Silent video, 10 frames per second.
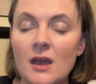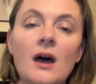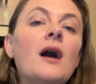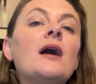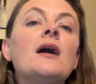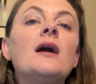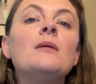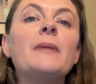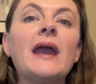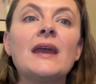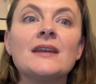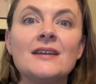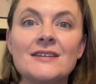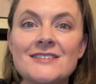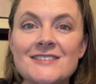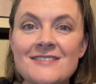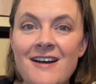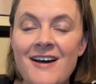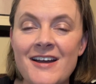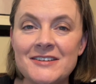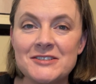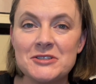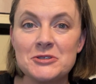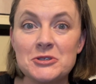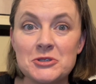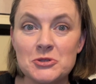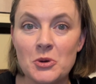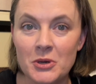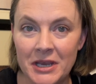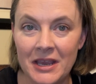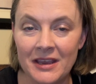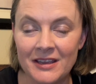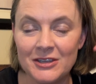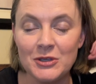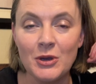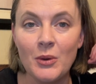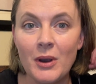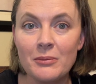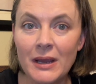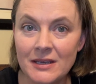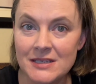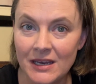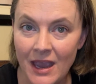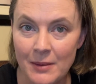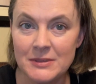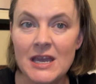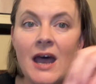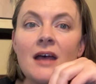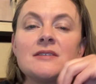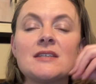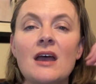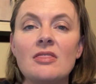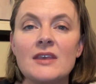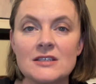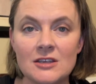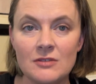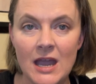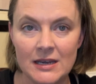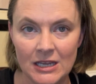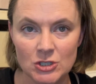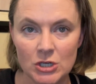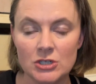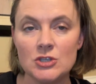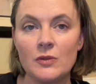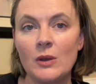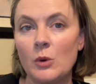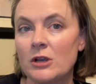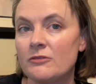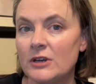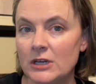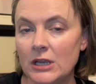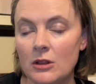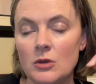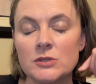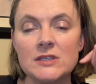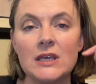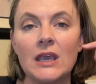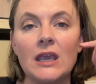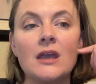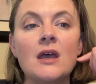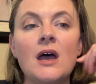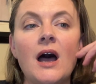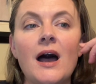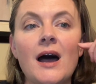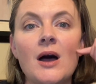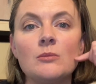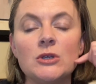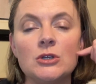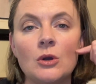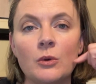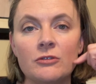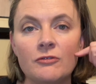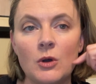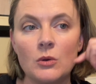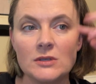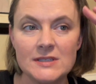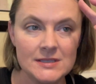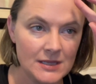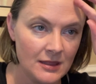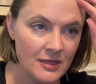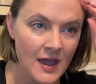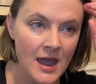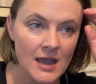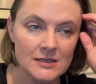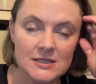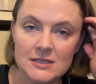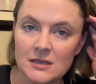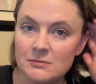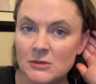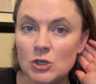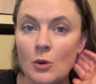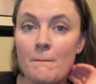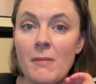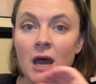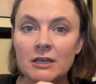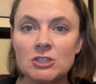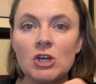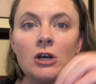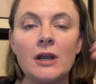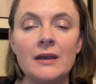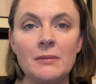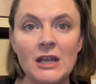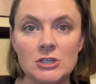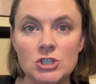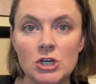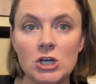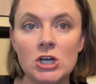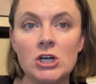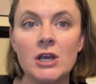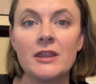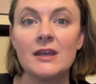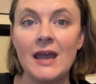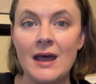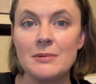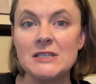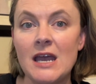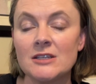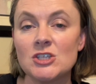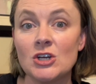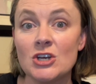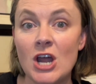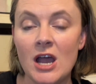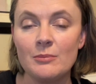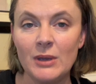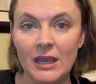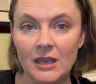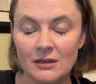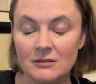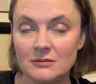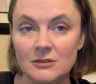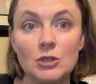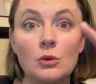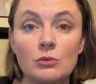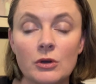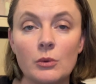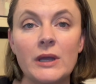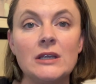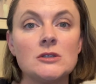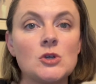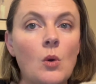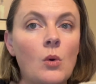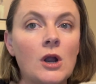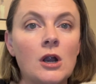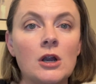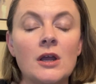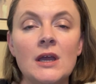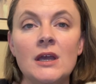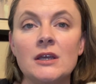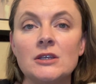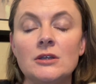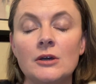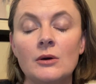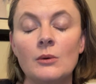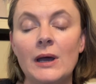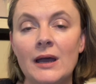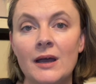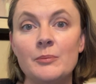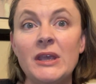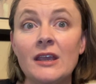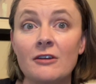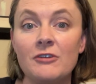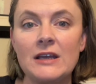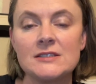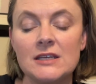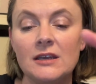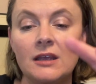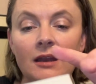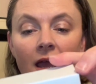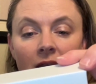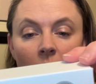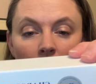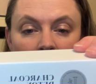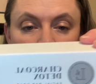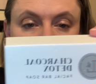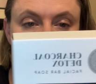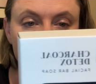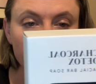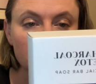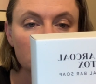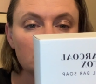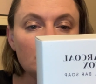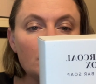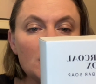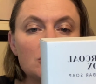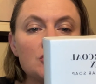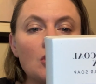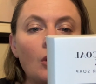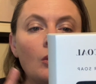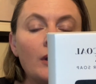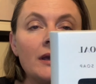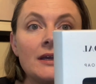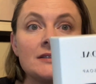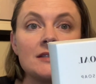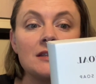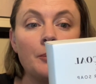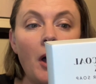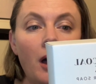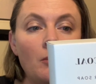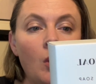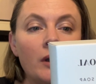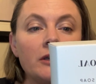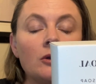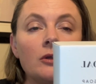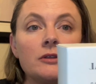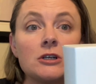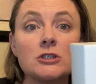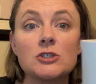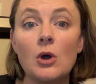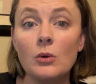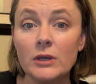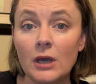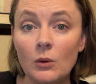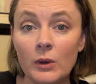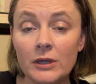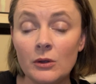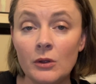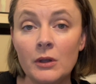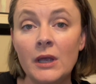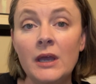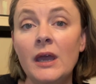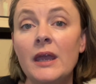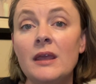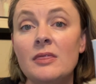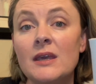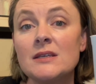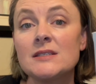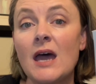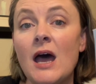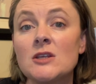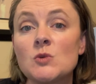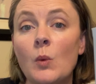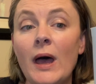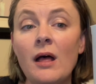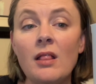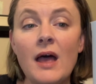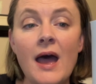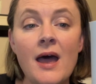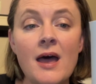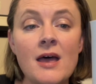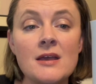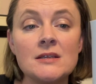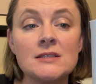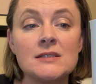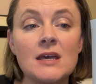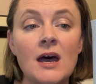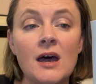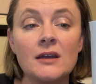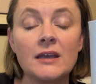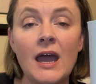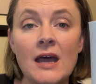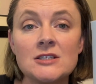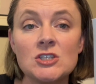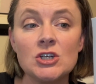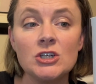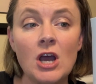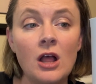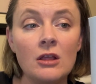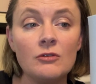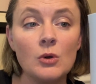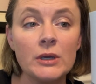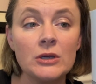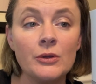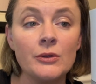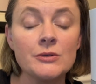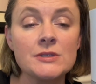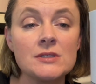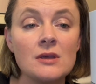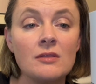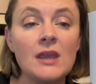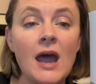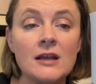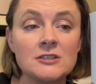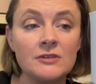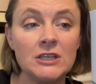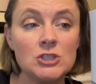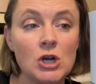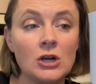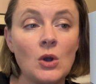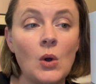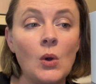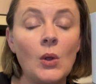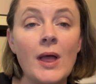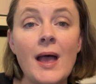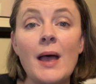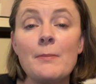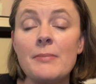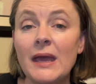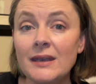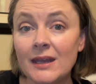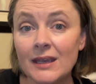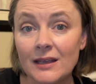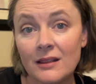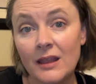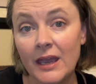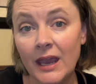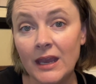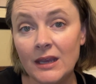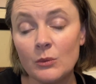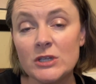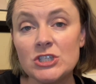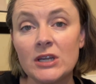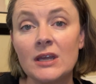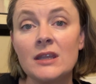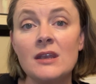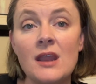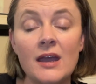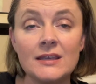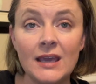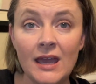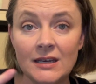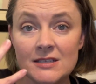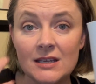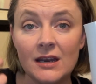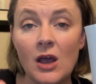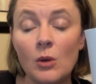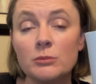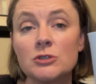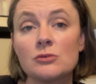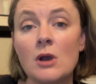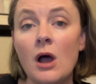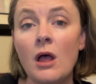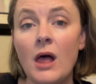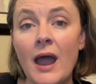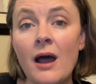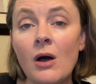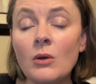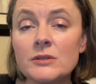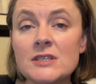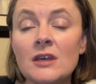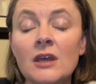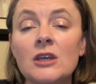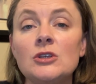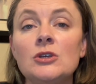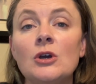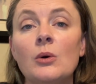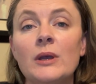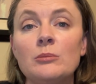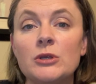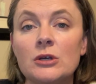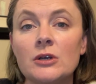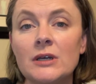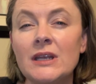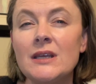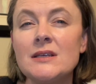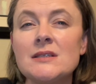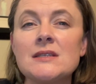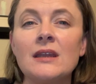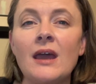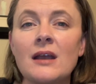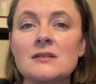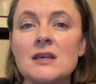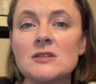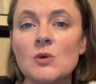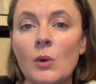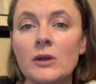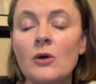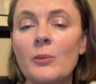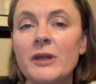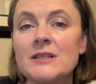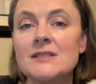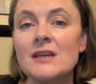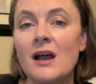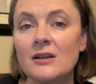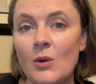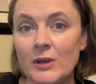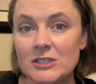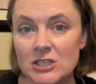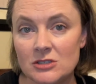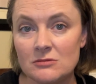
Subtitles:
And it is not destroying, orangutan habitats and things of that nature. So they work very closely, with folks that, monitor and make sure that habitats are not being, ruined or, being affected in any way. So it's the palm oil, there's coconut oil in this, as well as castor and olive oils, the activated charcoal, bentonite clay, which again is going to help draw out, impurities and excess oil, but it's not going to,